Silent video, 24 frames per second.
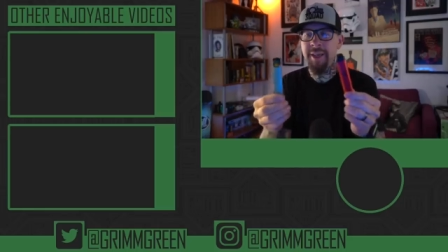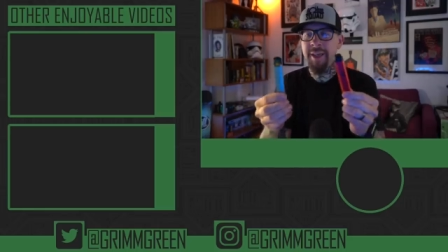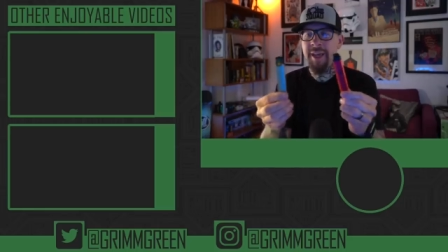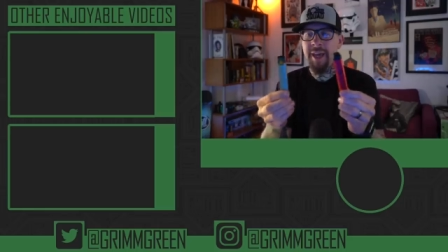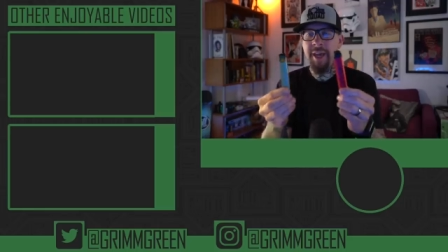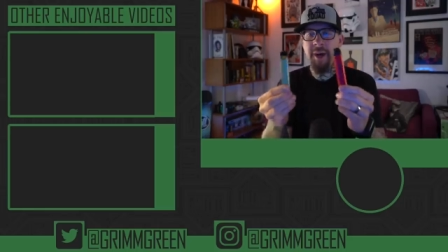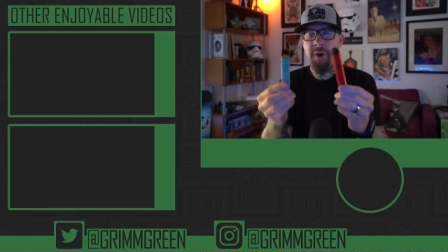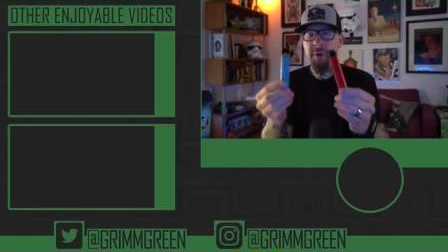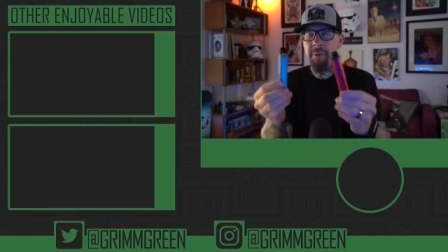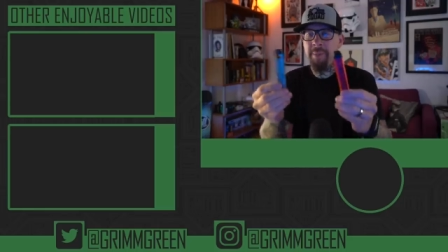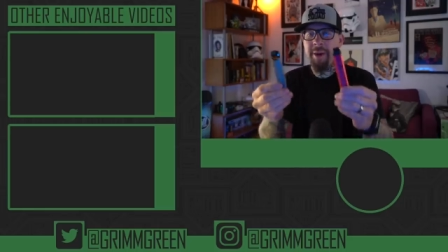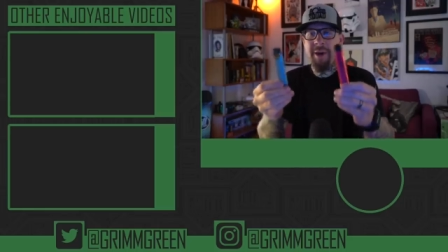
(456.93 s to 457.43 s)

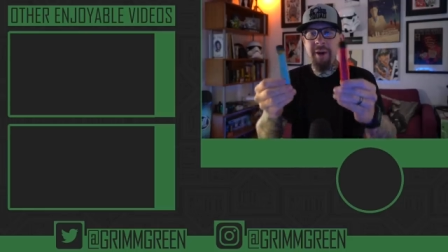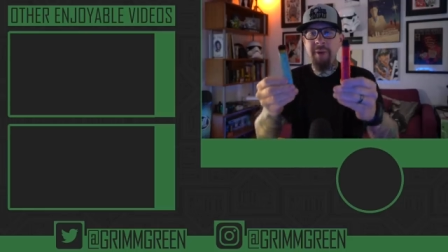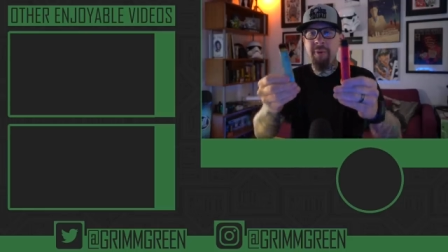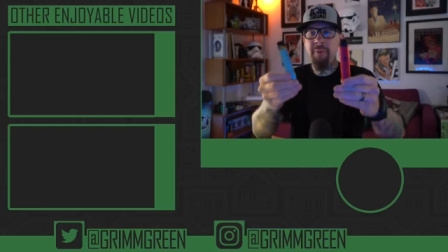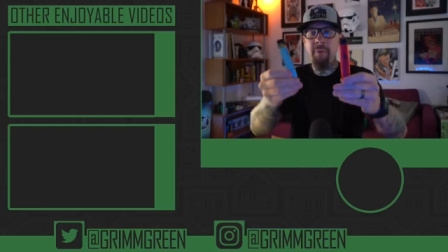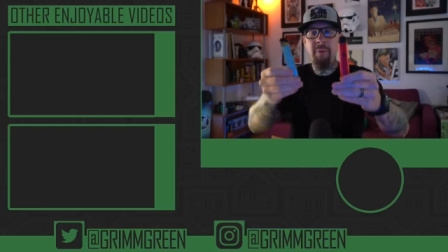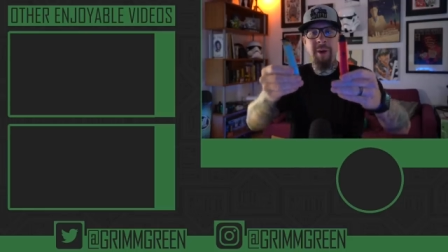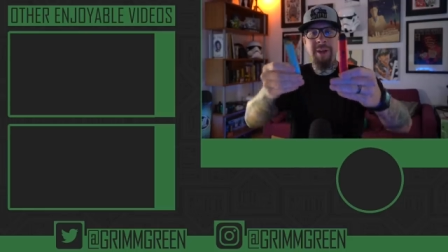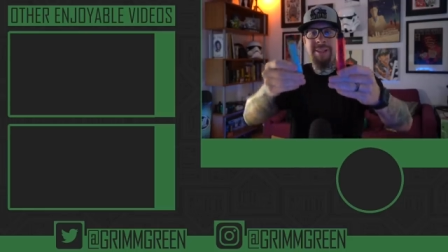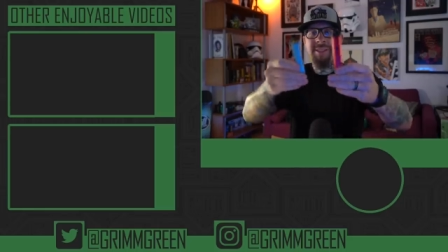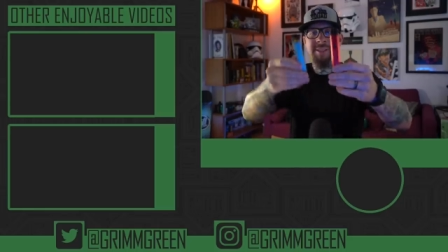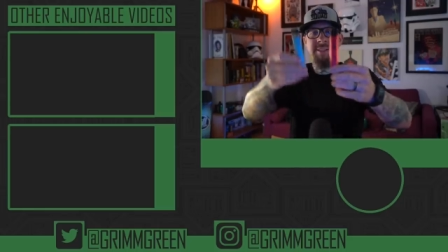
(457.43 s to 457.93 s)
and no matter
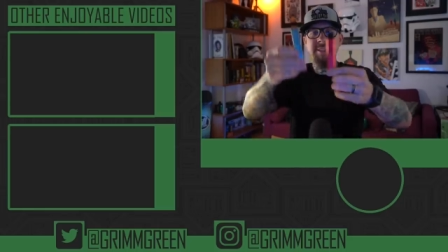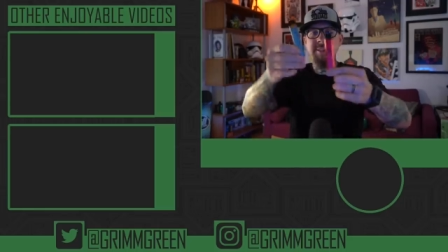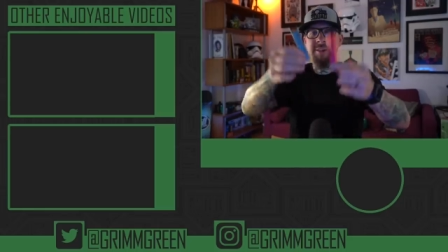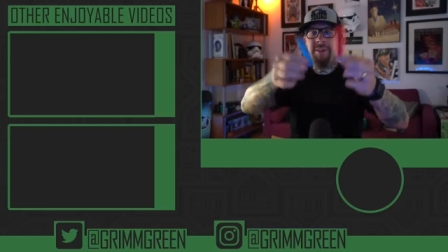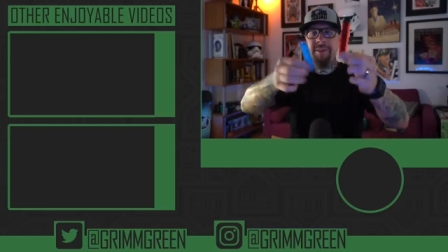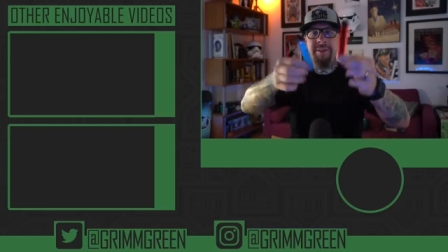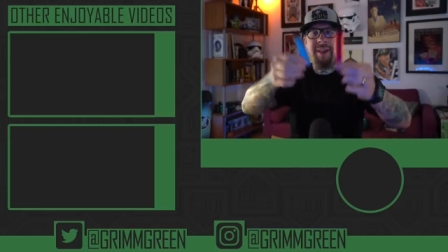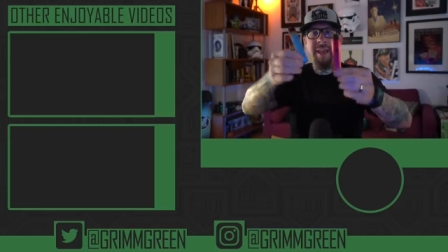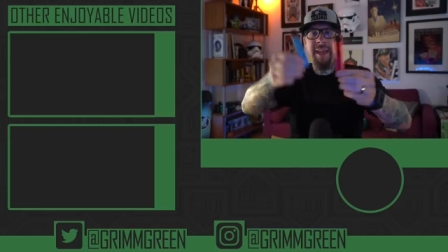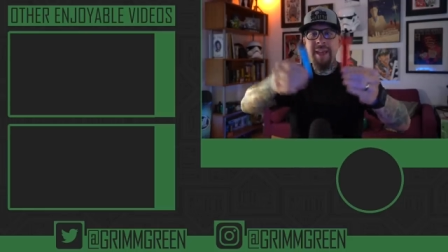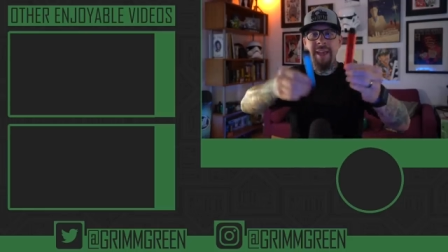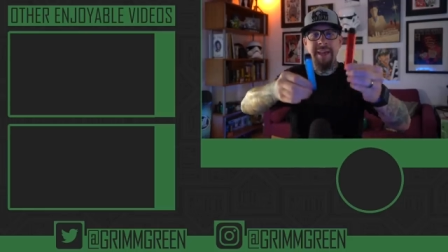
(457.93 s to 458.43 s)
what's in
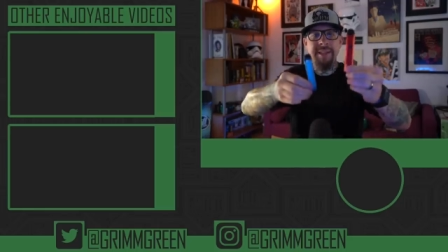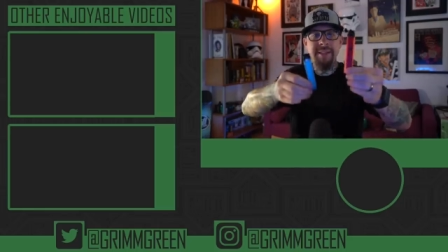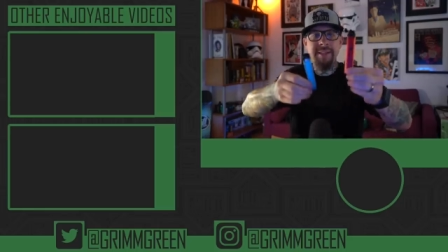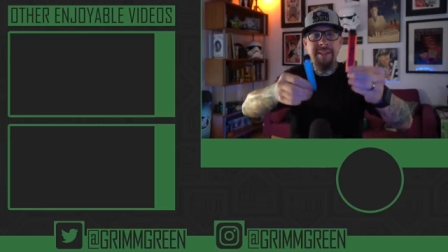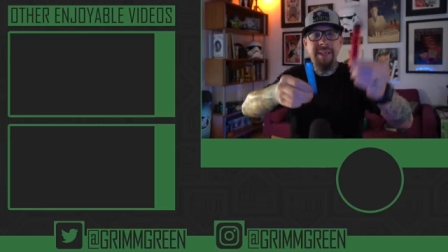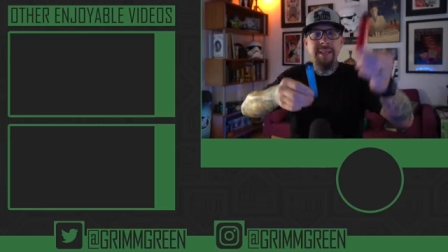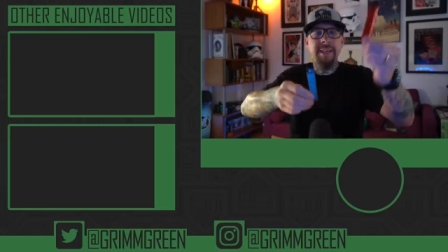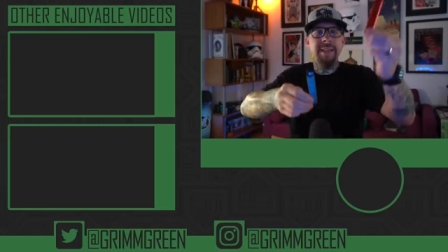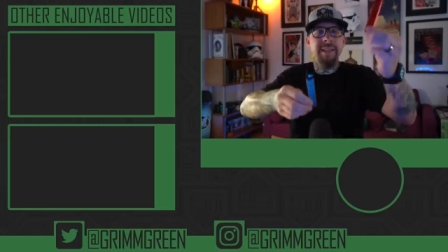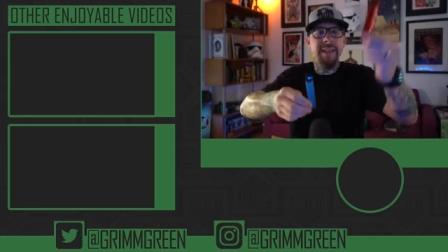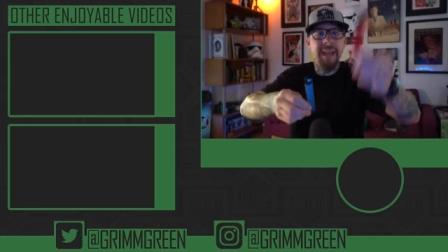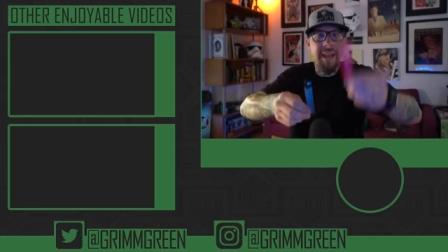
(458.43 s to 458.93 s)
your hand,
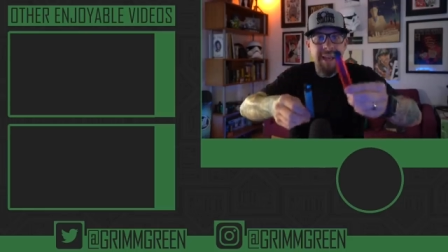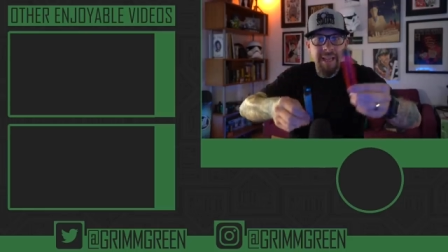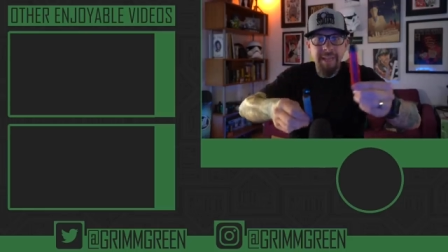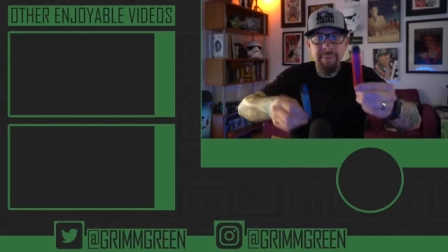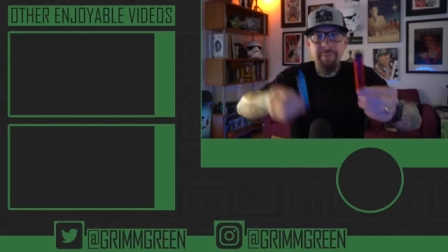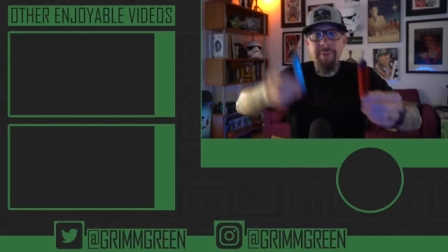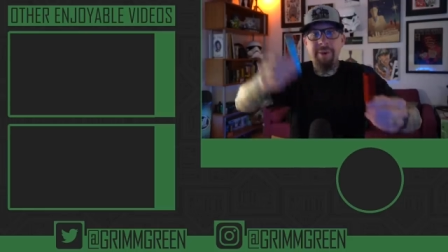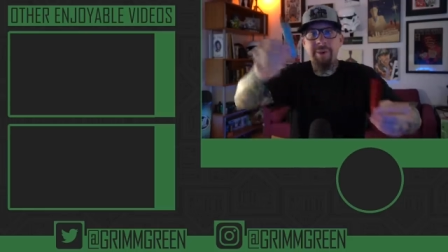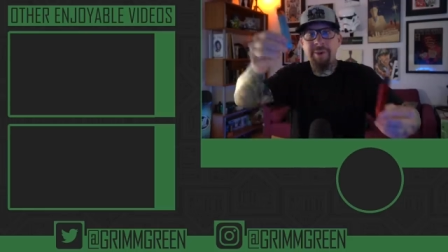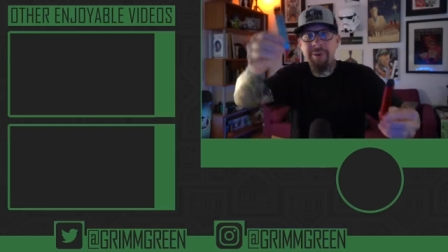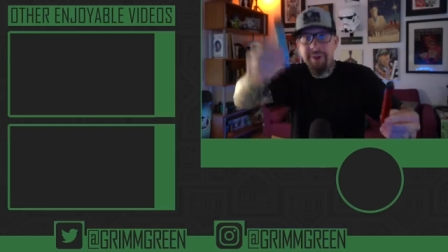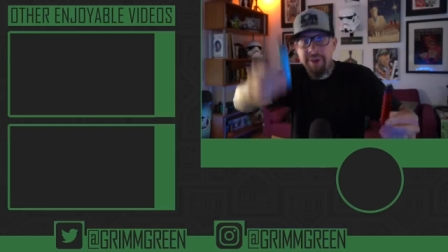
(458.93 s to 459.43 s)

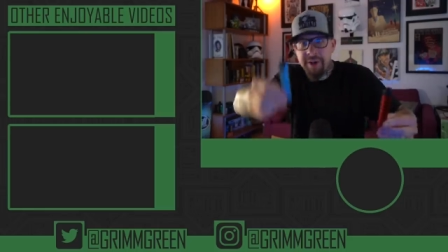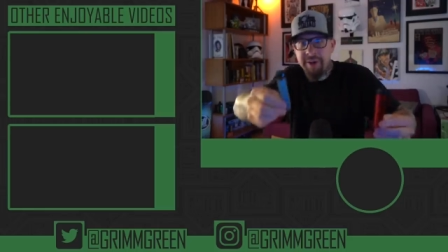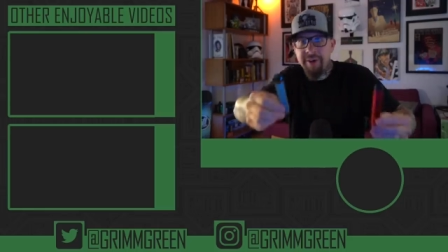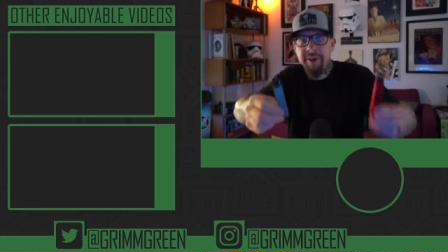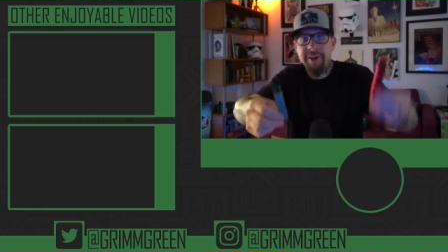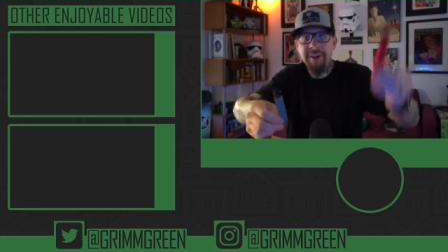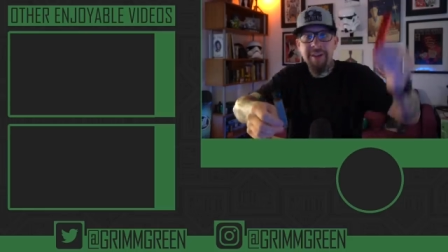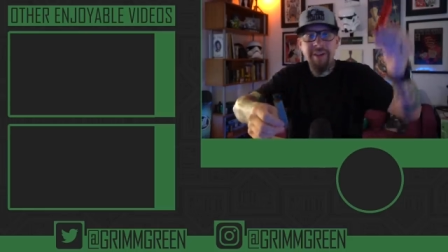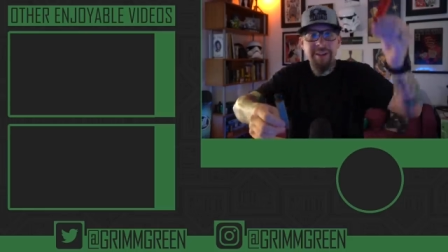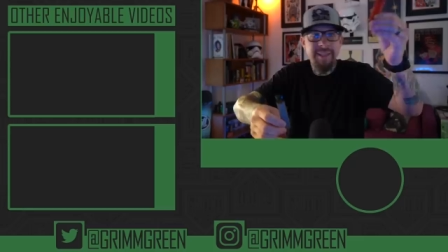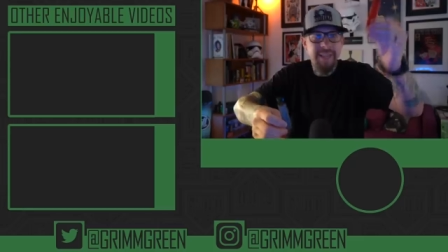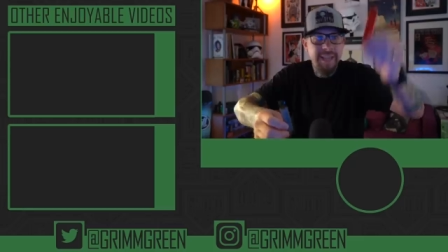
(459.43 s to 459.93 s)
Caliburn, Yearn,